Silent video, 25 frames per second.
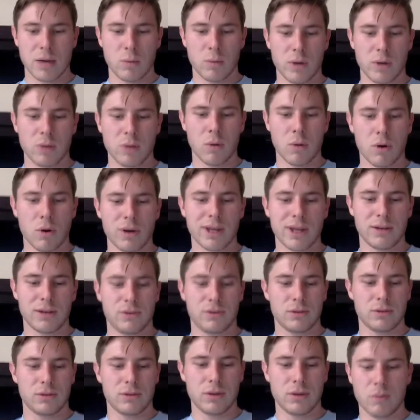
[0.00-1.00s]
won't
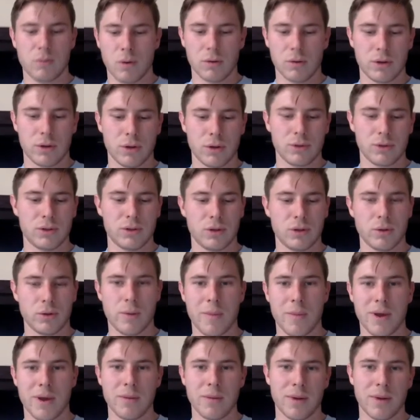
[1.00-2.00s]
goose you. He
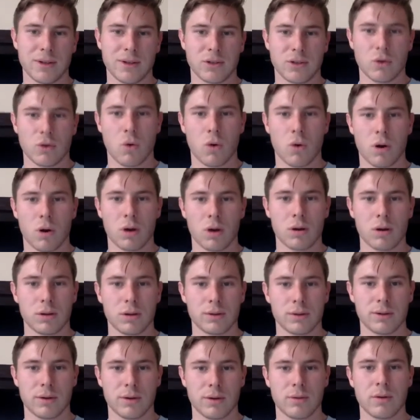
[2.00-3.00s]
might score.
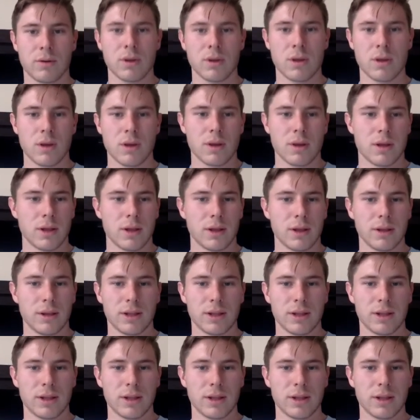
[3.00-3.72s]
So let's